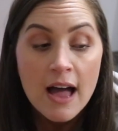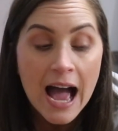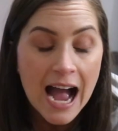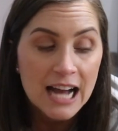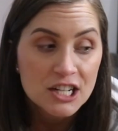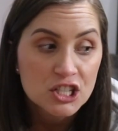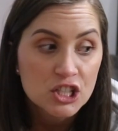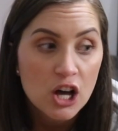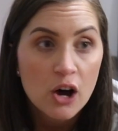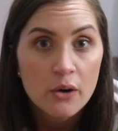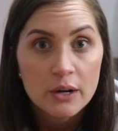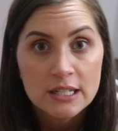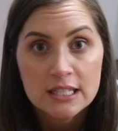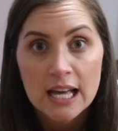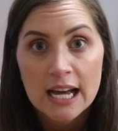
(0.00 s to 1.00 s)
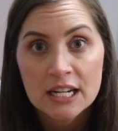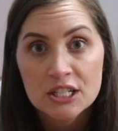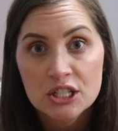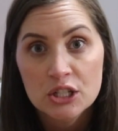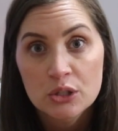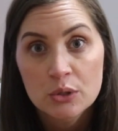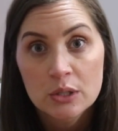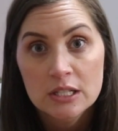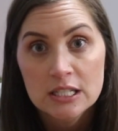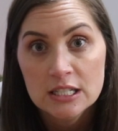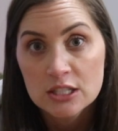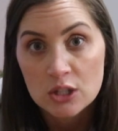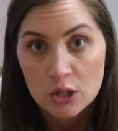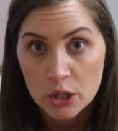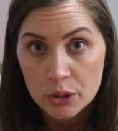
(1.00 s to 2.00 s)
I just always like to
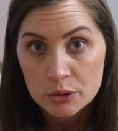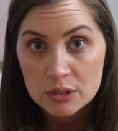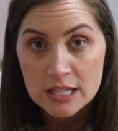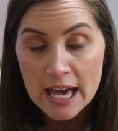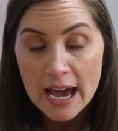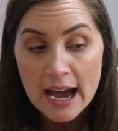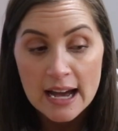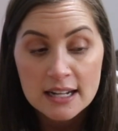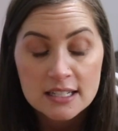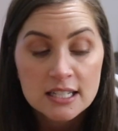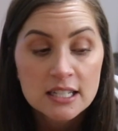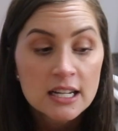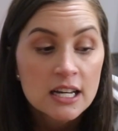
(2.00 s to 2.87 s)
disclose that